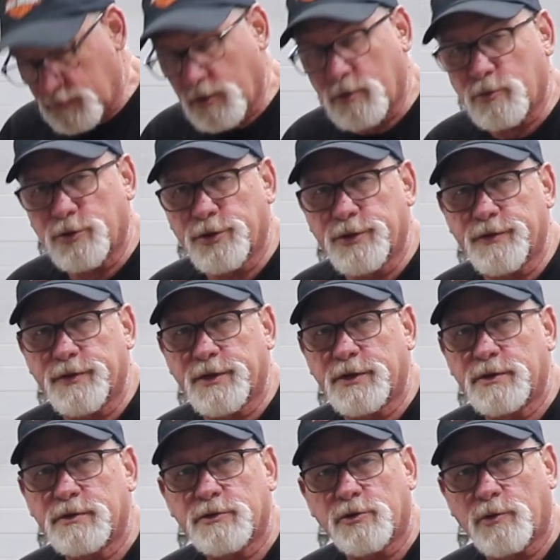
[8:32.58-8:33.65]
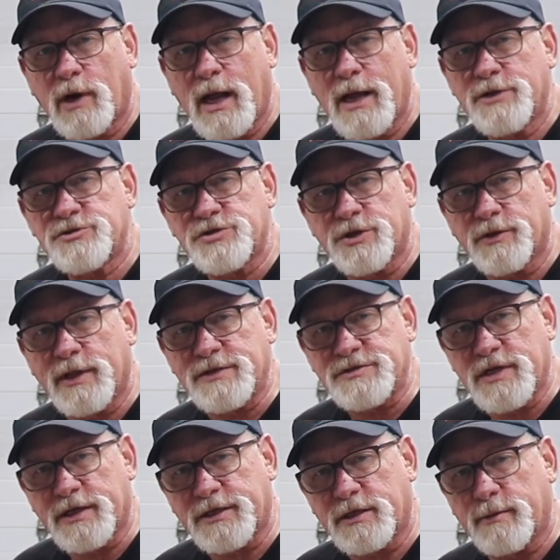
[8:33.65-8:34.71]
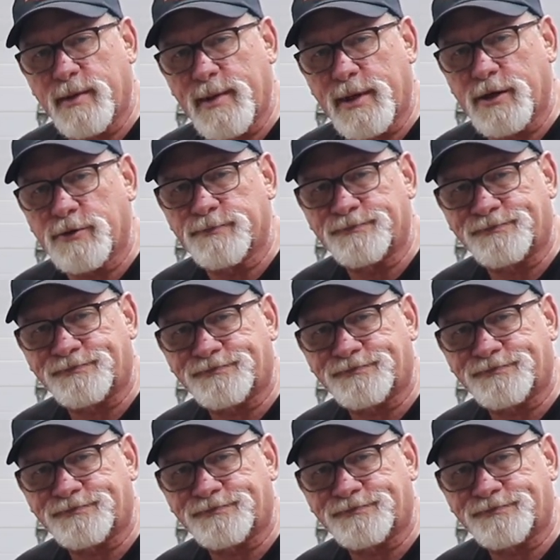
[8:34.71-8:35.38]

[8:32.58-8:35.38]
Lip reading: Well, we're in the garage, so that's not going to matter.